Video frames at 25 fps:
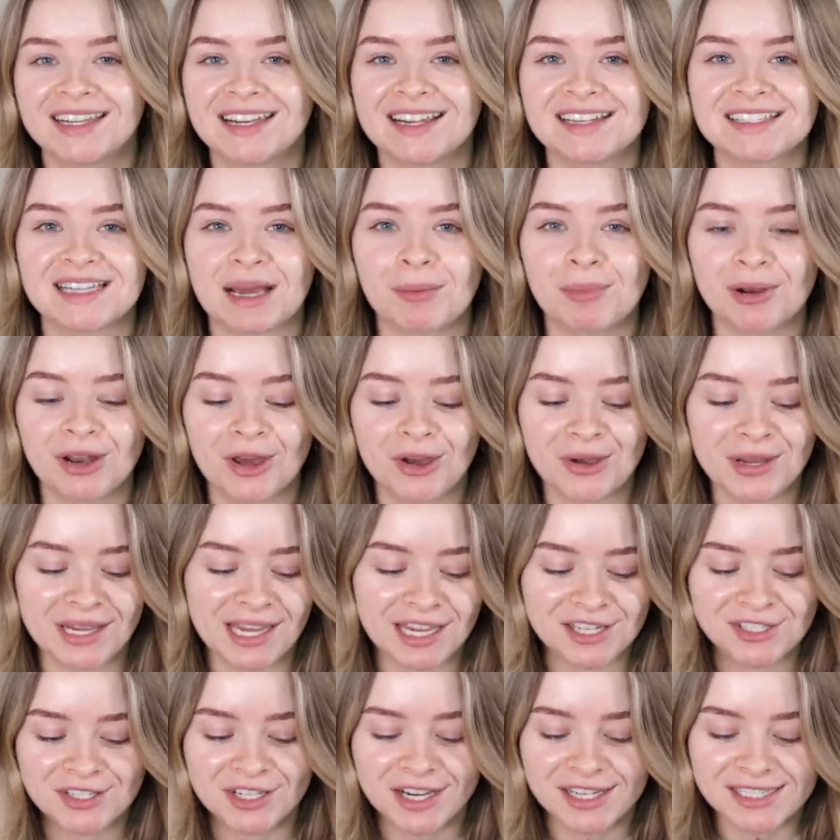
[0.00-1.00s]
linked down below in
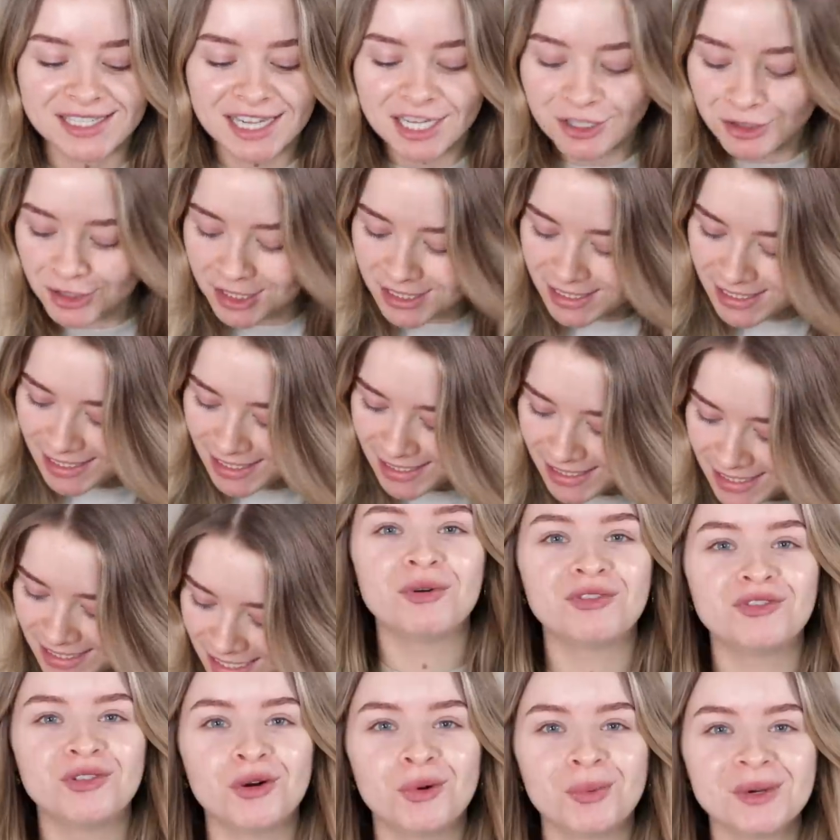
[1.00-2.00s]
case you guys are interested.
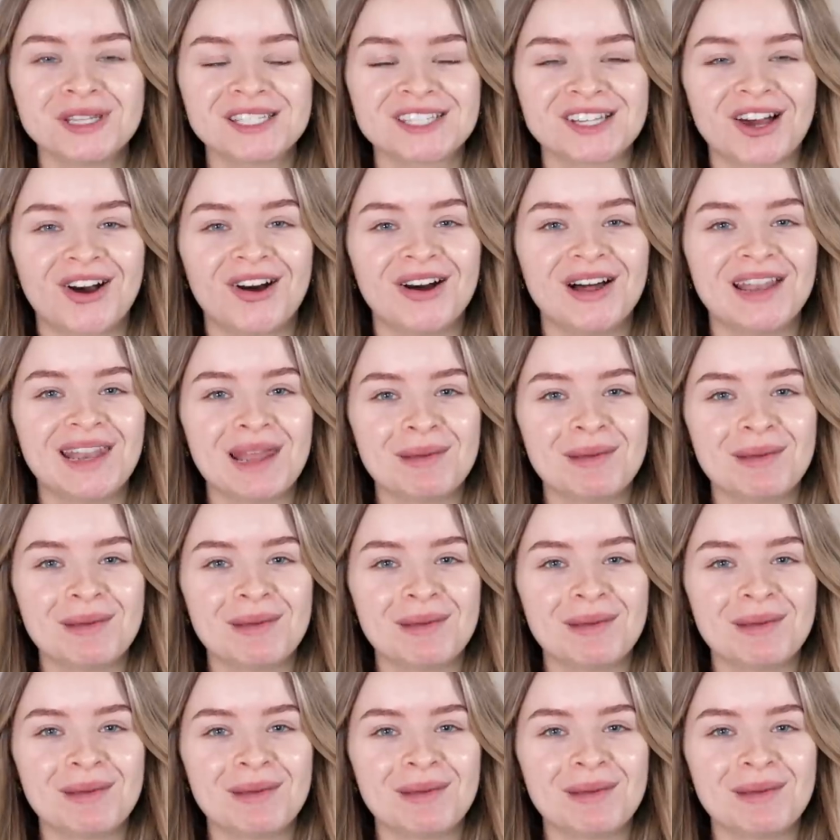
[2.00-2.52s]
Before we start,